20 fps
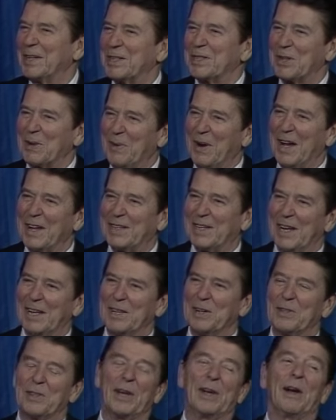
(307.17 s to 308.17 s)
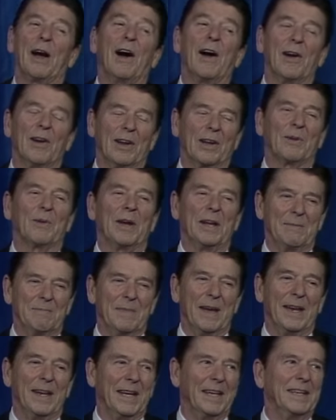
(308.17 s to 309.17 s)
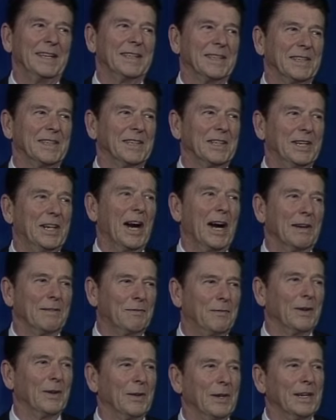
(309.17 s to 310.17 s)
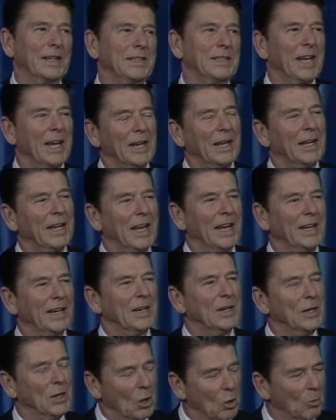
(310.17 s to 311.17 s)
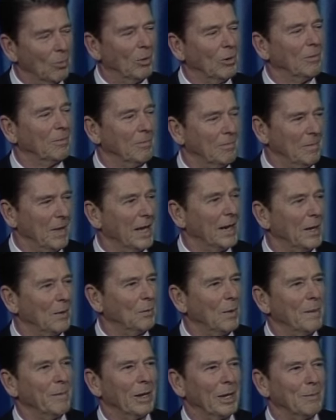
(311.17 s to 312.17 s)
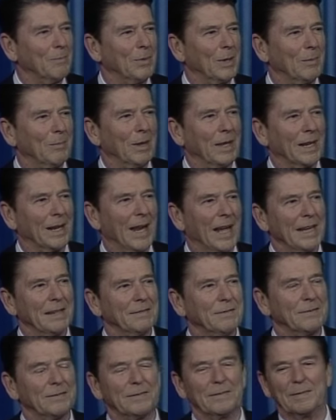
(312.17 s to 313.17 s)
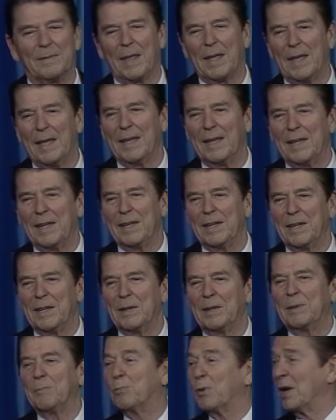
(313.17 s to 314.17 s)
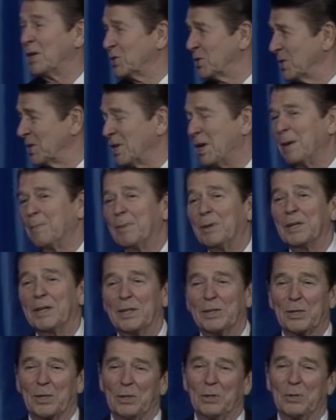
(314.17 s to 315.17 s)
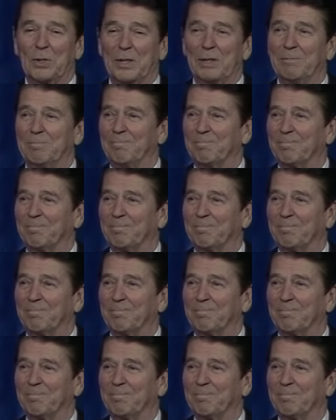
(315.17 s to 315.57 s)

So I tell you, there are a great many God-fearing, dedicated, noble men and women in public life, present company included.